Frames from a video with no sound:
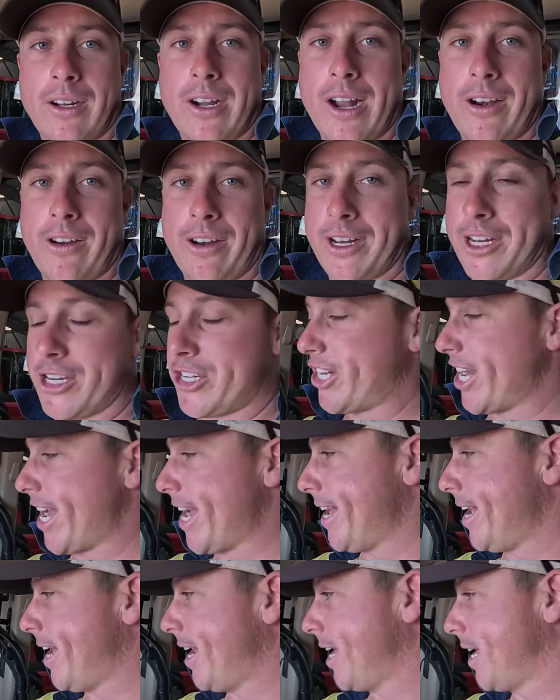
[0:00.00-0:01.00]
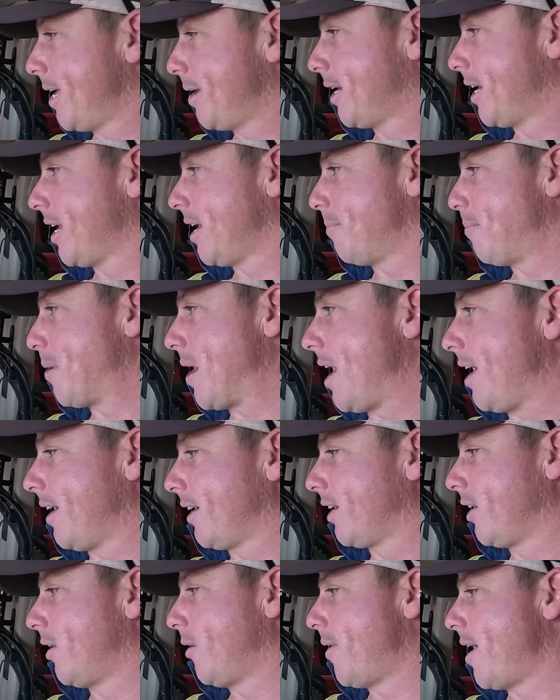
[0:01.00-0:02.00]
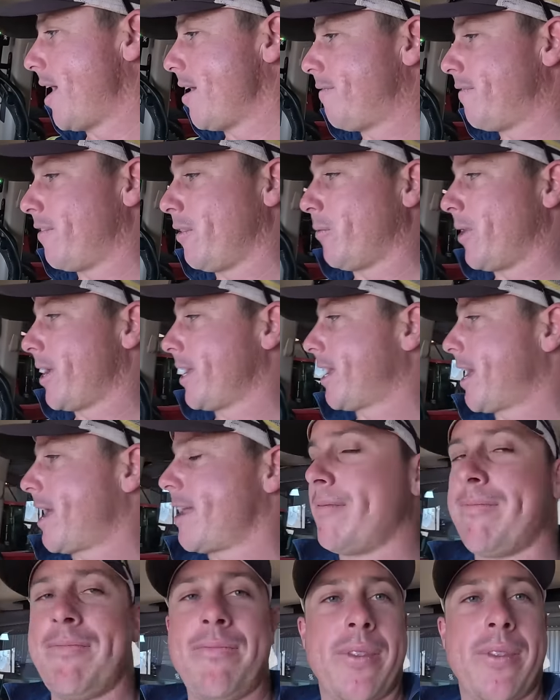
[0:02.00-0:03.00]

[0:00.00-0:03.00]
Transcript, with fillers: got her in the shed, gonna park her away for the weekend.